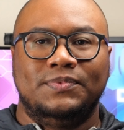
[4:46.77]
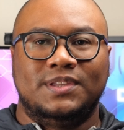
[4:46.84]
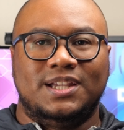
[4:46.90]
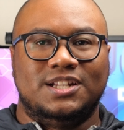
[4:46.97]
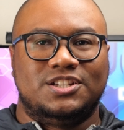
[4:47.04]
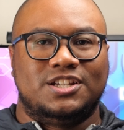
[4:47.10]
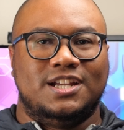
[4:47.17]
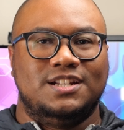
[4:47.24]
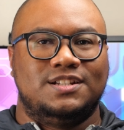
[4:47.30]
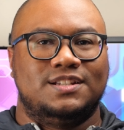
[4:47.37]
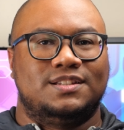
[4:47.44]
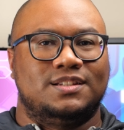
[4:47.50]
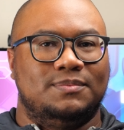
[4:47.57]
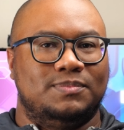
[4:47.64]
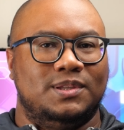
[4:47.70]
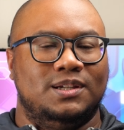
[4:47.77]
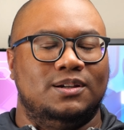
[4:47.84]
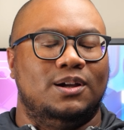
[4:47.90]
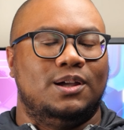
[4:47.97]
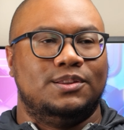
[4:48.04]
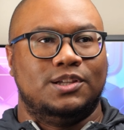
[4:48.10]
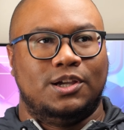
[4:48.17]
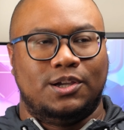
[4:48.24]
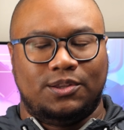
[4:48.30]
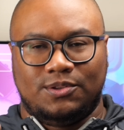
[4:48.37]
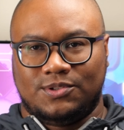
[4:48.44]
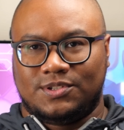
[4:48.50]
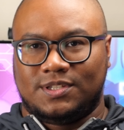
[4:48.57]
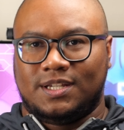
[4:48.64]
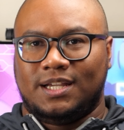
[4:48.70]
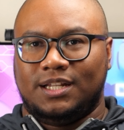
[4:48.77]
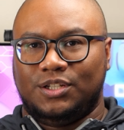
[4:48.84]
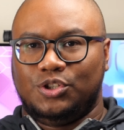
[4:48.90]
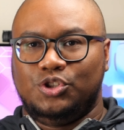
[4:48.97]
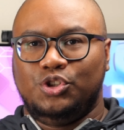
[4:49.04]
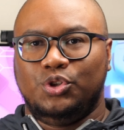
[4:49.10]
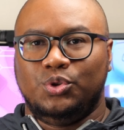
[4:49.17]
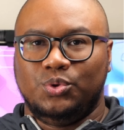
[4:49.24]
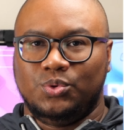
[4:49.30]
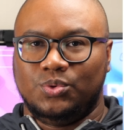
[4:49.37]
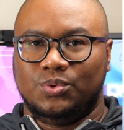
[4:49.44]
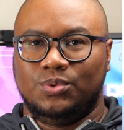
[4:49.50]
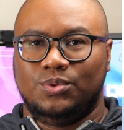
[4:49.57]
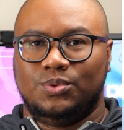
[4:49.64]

it changes something on the other side too.